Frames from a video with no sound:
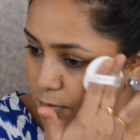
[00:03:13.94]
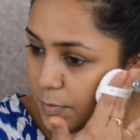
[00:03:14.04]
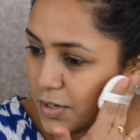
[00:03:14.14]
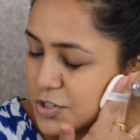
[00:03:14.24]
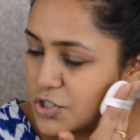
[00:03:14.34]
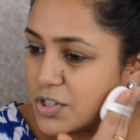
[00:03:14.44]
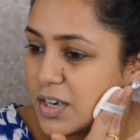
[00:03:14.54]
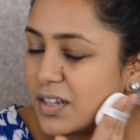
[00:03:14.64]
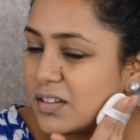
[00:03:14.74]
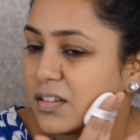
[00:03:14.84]
a
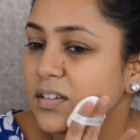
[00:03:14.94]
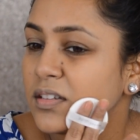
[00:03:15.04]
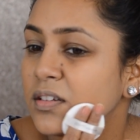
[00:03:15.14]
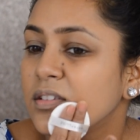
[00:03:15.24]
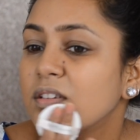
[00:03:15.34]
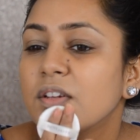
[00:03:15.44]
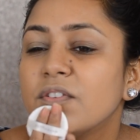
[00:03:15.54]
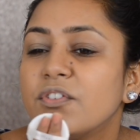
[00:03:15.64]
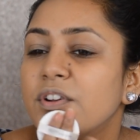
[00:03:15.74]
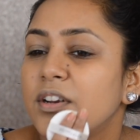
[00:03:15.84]
sponge like this
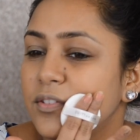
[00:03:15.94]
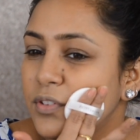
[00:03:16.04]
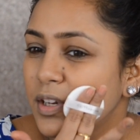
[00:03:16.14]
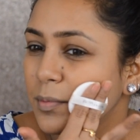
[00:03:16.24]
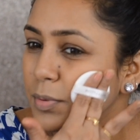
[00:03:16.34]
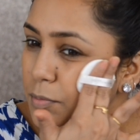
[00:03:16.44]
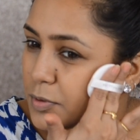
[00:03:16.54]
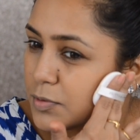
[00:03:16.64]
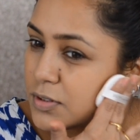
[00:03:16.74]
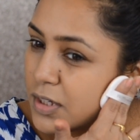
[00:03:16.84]
for an everyday
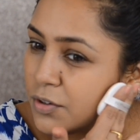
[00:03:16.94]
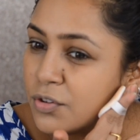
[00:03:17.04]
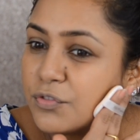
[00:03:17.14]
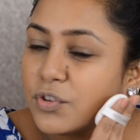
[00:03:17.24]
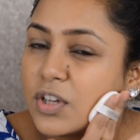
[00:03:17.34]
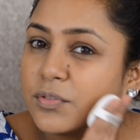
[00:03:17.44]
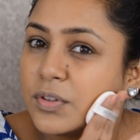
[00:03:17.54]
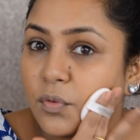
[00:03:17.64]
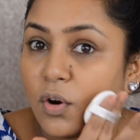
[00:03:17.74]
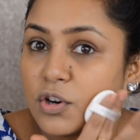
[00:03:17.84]
purpose, because I don't know if you
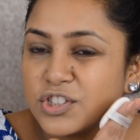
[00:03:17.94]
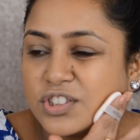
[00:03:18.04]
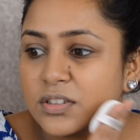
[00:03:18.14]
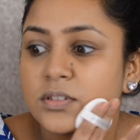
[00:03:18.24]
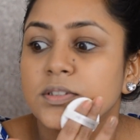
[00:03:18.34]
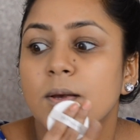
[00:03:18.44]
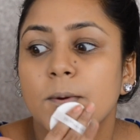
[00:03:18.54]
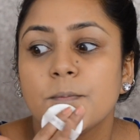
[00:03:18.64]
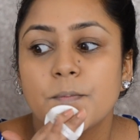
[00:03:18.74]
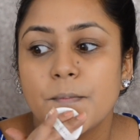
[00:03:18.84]
can even wash this.
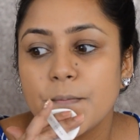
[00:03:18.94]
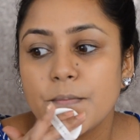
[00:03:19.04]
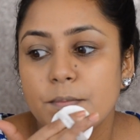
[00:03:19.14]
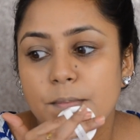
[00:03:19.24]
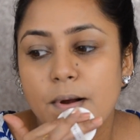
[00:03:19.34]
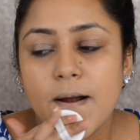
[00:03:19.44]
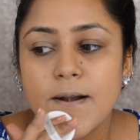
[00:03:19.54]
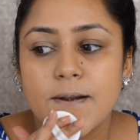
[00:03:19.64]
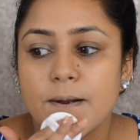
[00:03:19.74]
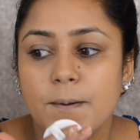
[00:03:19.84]

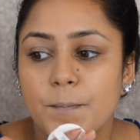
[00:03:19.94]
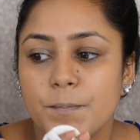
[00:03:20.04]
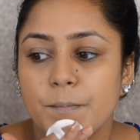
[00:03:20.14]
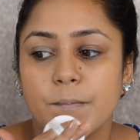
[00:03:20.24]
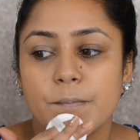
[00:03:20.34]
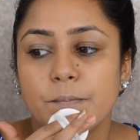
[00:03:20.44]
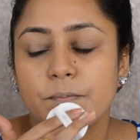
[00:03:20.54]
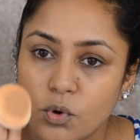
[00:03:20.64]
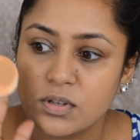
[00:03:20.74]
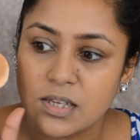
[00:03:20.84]
But
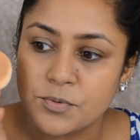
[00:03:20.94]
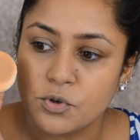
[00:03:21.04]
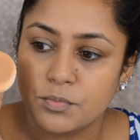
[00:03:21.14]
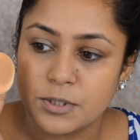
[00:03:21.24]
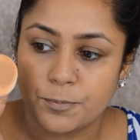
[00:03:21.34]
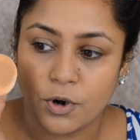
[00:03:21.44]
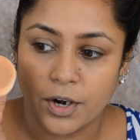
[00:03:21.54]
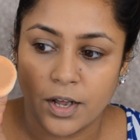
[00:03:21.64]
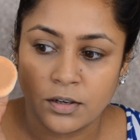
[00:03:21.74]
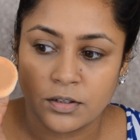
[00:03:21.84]
see, it soaks up so
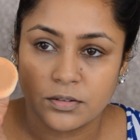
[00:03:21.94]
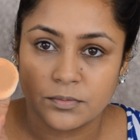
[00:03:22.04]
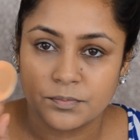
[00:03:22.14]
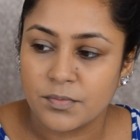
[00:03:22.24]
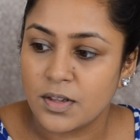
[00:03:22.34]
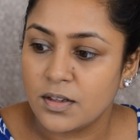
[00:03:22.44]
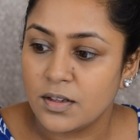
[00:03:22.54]
much product.